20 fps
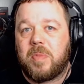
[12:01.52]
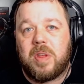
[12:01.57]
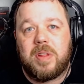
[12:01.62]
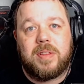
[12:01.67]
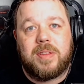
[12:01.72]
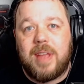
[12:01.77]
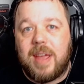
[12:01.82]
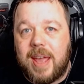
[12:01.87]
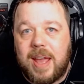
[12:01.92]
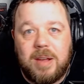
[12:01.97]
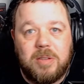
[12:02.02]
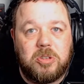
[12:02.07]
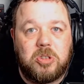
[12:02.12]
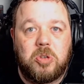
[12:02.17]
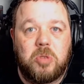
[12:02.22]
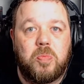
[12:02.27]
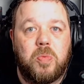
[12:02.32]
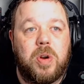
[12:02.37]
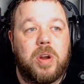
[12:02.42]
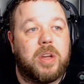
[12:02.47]
day out
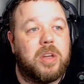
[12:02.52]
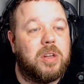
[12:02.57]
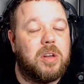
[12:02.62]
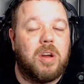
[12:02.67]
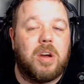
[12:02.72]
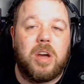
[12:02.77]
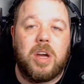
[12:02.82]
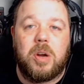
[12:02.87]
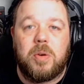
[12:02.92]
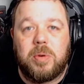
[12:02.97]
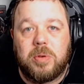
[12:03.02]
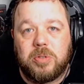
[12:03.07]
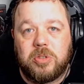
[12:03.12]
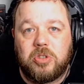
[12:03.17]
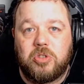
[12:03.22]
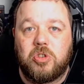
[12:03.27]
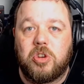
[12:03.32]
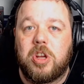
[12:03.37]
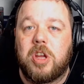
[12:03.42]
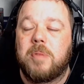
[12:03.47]
somewhere, I can IRL
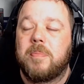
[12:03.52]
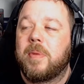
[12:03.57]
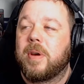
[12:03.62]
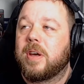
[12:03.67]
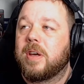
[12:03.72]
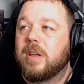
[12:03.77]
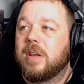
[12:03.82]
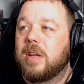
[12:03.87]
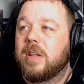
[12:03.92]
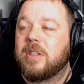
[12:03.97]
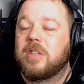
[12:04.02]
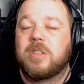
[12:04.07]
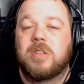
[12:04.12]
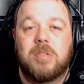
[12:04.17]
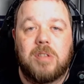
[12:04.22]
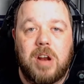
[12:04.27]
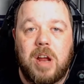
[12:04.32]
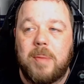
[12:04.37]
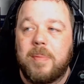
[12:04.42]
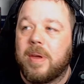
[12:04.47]
stream. I can
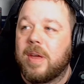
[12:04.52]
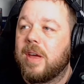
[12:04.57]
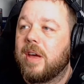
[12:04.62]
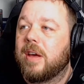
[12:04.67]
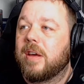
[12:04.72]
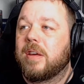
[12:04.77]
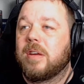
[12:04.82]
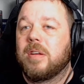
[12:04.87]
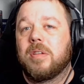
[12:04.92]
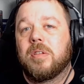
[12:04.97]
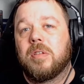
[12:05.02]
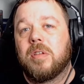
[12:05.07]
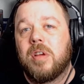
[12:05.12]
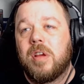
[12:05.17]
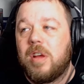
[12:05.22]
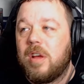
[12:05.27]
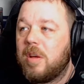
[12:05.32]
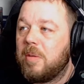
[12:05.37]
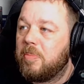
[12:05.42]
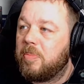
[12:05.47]
Instagram it. I can
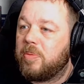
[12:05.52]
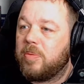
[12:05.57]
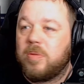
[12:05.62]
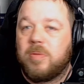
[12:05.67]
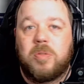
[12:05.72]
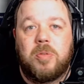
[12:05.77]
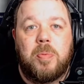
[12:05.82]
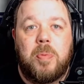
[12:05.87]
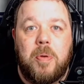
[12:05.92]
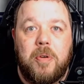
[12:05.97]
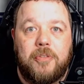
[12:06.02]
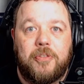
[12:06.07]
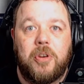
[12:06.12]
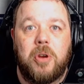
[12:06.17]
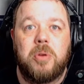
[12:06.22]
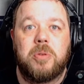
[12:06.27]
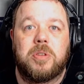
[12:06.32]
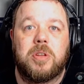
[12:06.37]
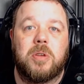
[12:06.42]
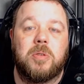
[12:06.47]
put
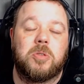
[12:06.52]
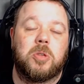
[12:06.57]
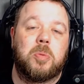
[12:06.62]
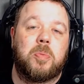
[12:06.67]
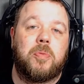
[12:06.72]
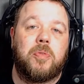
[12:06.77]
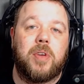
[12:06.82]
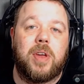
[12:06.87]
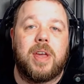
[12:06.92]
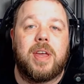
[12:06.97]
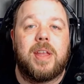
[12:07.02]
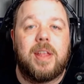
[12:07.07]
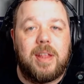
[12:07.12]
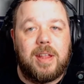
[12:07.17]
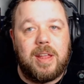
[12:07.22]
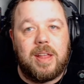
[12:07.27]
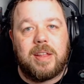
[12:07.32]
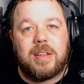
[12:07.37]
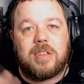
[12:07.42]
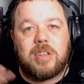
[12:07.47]
photos up of it.
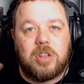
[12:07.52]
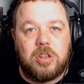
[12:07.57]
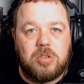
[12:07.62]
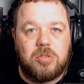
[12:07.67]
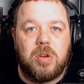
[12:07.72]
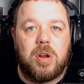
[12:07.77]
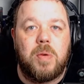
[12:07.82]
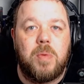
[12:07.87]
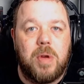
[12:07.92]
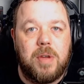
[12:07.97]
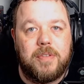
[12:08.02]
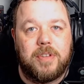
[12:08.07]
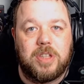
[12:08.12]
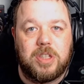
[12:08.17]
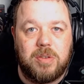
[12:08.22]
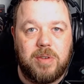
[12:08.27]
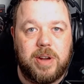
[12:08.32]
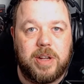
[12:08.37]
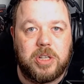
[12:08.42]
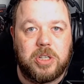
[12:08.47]
It's a great way of
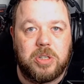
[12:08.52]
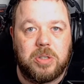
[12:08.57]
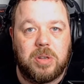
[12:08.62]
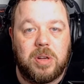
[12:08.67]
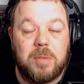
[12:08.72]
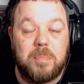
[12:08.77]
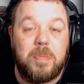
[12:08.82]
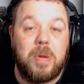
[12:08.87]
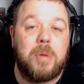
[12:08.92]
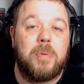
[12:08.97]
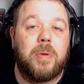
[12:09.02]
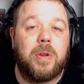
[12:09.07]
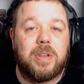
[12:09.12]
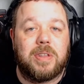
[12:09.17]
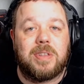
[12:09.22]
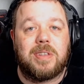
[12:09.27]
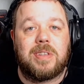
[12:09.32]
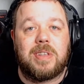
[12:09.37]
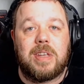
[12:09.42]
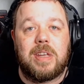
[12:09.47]
interaction. And people like to
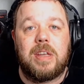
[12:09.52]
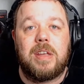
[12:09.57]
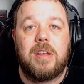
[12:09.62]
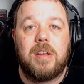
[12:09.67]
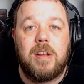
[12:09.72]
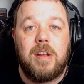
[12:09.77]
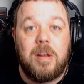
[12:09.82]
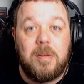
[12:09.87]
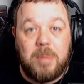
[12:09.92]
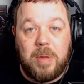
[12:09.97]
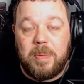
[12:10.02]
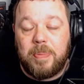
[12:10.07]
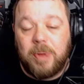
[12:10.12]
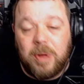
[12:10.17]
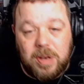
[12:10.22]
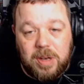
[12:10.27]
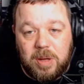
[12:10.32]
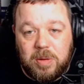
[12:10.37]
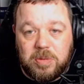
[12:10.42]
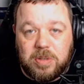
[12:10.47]
see. People are
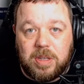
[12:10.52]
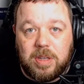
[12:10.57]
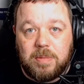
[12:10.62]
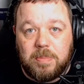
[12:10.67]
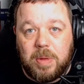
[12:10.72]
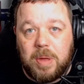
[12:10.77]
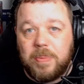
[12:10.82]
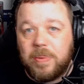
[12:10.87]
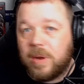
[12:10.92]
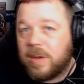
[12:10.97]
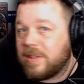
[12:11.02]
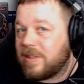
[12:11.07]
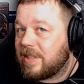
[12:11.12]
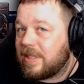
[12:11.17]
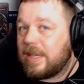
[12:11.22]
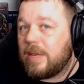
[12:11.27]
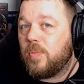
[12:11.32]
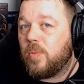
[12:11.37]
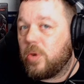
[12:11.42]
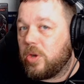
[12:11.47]
nosy. People like to
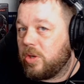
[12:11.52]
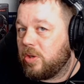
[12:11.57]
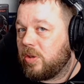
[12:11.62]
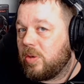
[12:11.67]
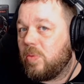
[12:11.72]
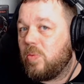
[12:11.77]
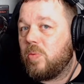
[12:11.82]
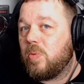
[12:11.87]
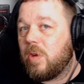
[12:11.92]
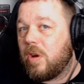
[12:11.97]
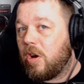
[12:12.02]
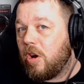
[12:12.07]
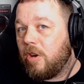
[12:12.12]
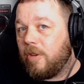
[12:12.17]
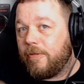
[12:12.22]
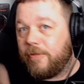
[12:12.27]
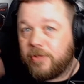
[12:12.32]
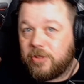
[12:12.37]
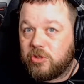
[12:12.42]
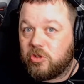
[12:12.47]
see what you do off
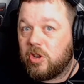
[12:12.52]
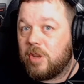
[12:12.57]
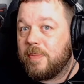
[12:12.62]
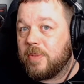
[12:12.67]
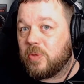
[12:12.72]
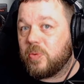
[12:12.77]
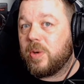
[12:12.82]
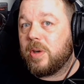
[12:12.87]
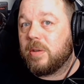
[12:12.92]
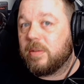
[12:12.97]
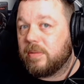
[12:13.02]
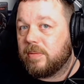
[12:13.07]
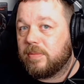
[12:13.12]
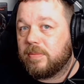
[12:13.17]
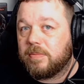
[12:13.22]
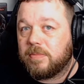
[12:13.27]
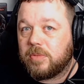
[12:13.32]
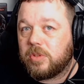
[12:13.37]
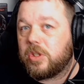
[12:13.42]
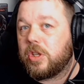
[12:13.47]
the stream as well.
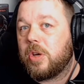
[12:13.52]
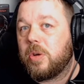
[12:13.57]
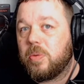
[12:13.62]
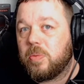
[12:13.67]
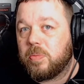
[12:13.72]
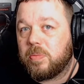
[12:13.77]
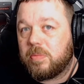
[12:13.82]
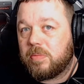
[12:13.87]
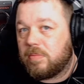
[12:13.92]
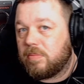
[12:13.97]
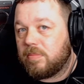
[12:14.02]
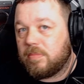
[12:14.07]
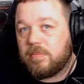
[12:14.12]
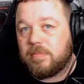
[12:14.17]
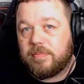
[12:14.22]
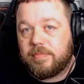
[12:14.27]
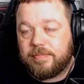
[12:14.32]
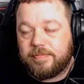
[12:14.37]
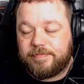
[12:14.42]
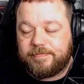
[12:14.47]
So,
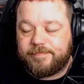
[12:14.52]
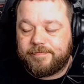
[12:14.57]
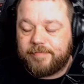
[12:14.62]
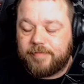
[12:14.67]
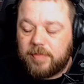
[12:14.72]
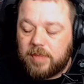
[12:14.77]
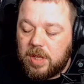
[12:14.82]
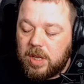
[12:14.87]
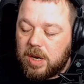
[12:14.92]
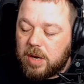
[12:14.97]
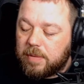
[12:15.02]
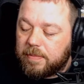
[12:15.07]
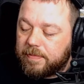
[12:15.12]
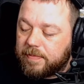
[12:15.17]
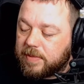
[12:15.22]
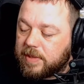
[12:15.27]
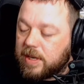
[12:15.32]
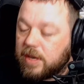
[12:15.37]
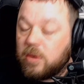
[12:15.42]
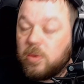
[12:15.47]

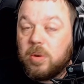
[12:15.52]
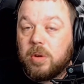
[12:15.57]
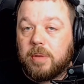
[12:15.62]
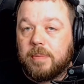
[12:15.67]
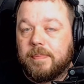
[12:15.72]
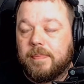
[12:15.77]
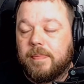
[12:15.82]
set it all up.